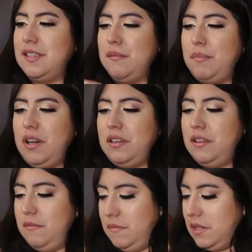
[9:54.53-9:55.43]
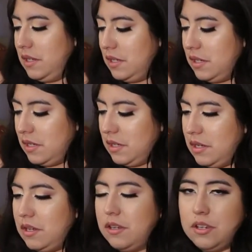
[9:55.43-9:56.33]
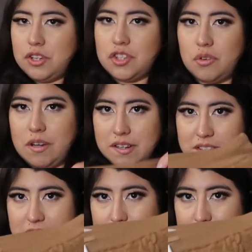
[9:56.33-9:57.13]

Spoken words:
the bottom shorts to